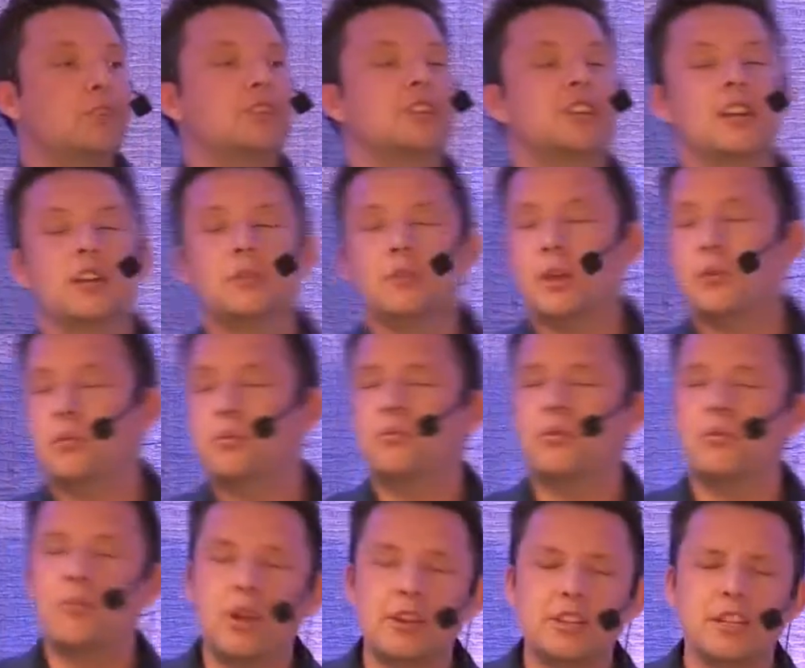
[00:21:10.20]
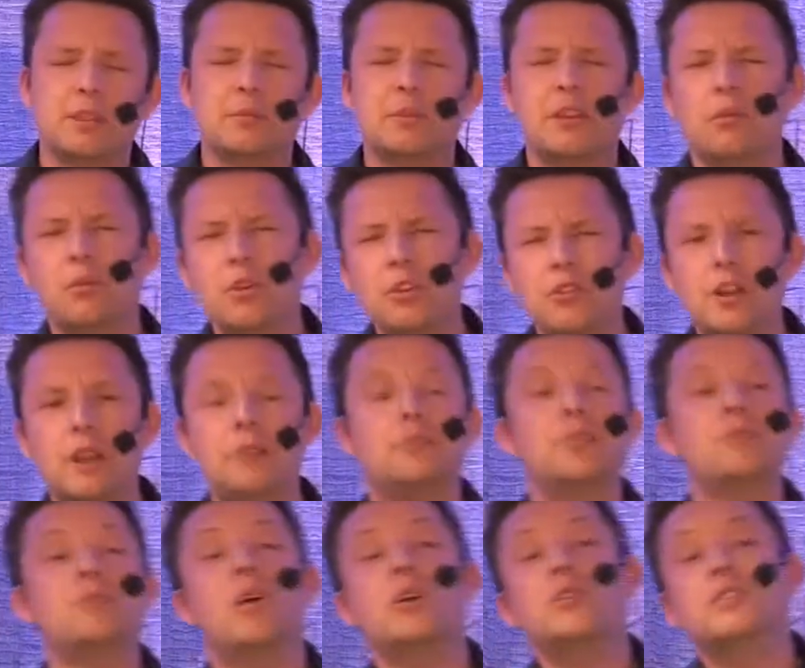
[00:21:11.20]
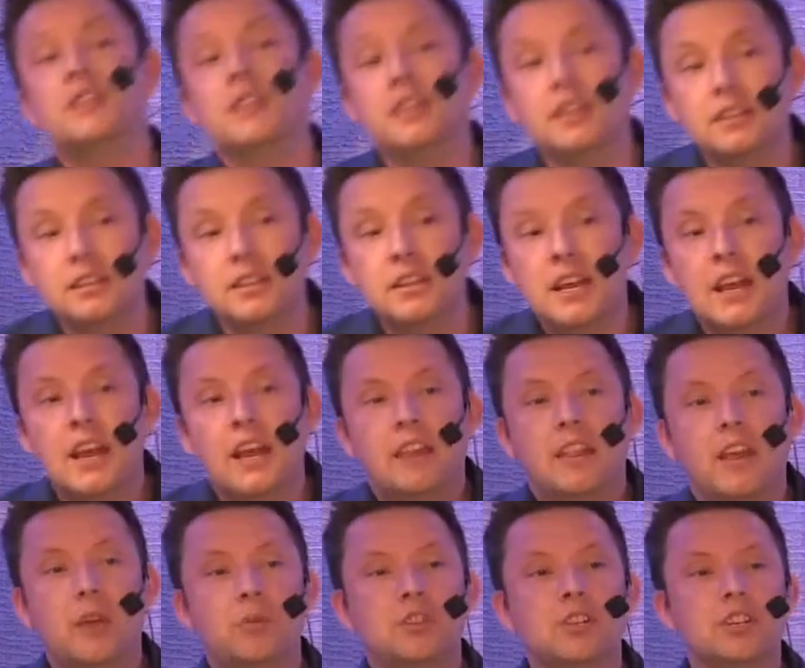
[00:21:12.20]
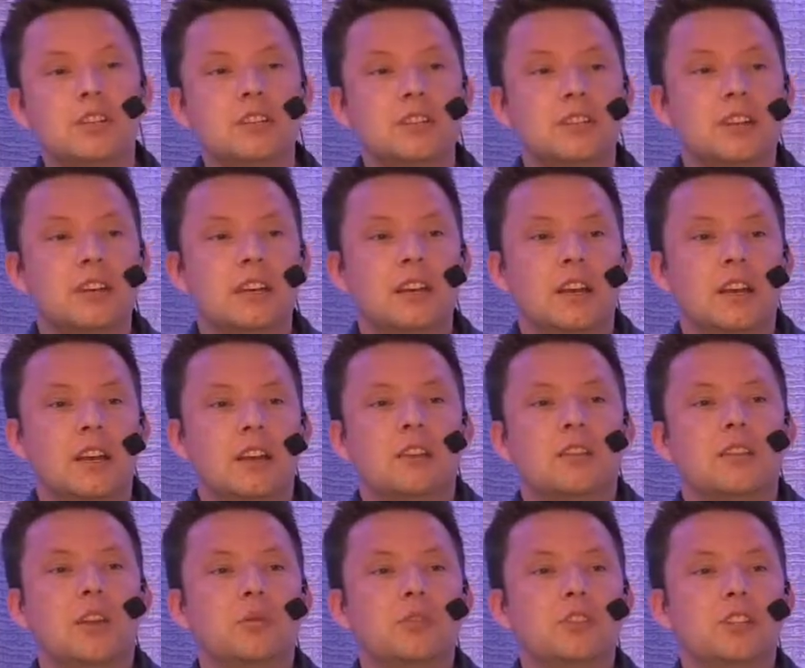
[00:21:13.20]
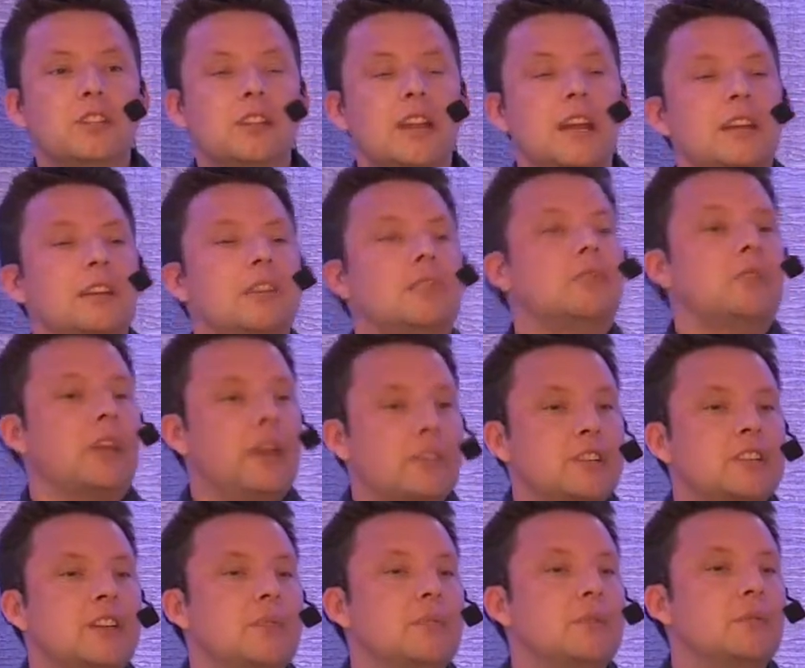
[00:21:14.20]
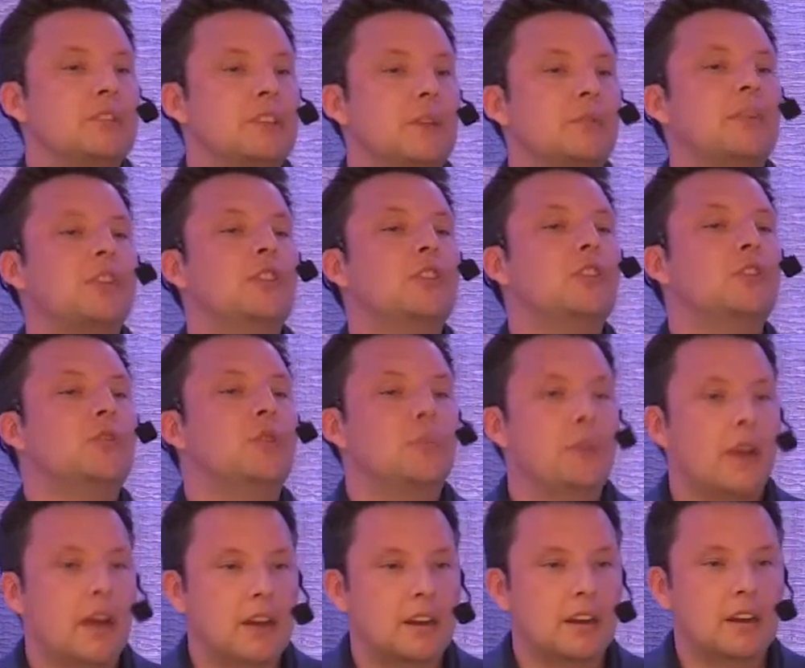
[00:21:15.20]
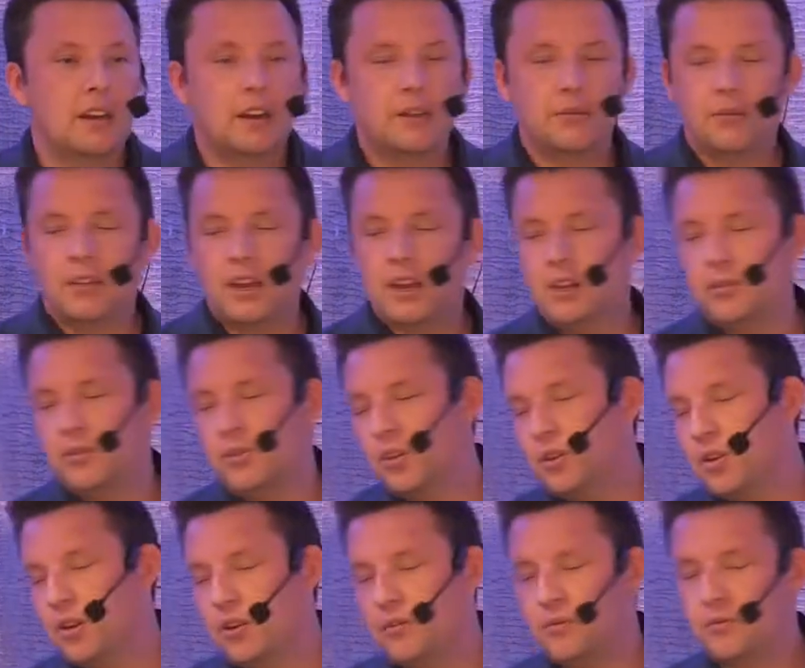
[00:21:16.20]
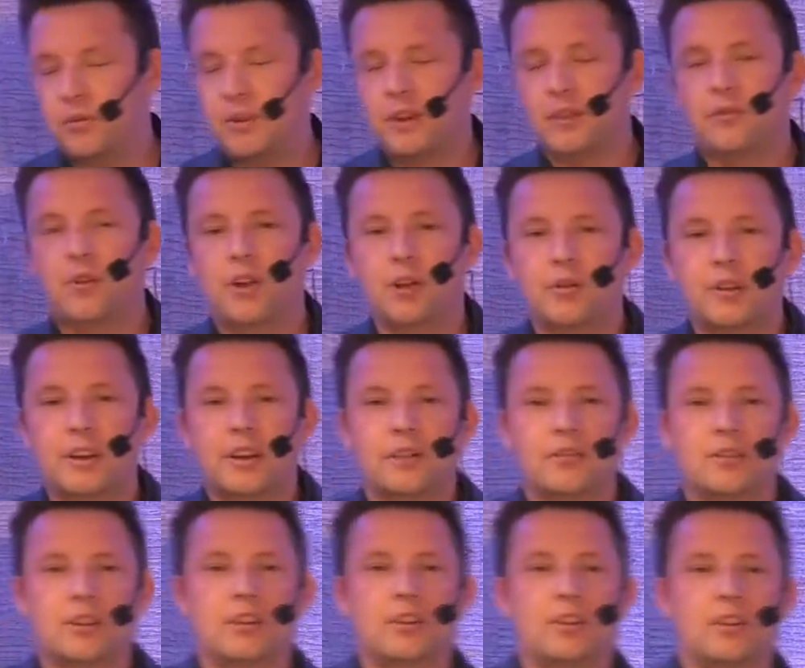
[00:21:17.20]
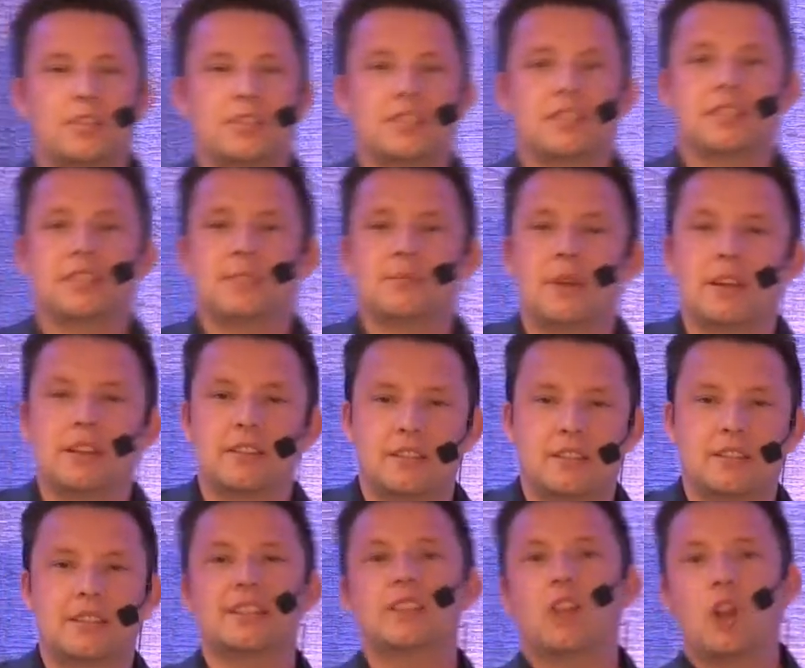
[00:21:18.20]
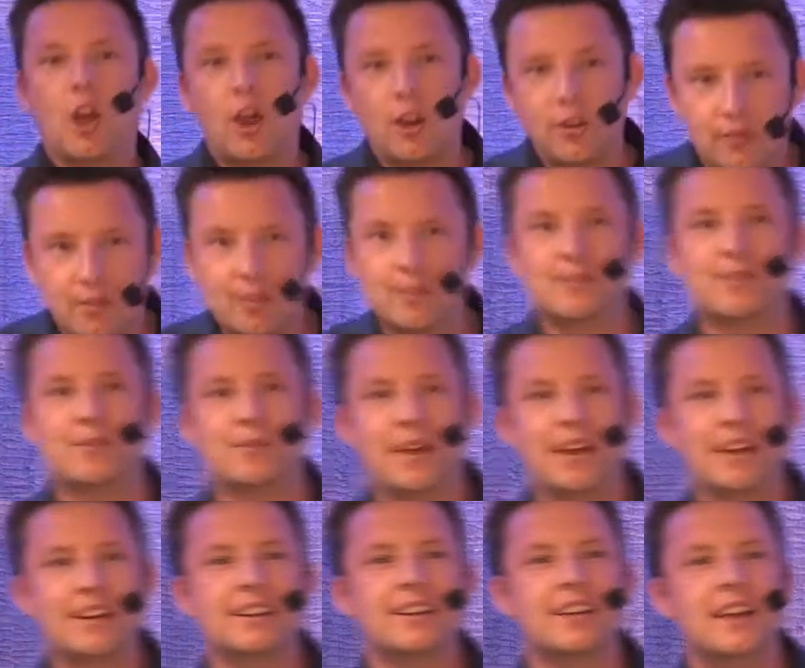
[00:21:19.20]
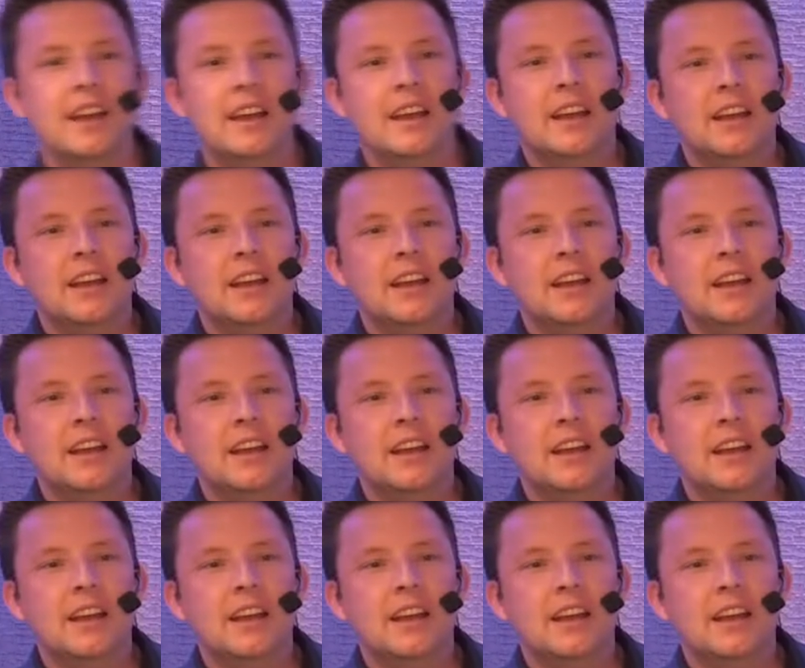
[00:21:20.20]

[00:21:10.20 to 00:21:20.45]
pushing it, they were promoting it, but they weren't really promoting it. They were just like, every time there was something new about it, and if any of you have been following it over the last 6 months, there's a lot of news about it.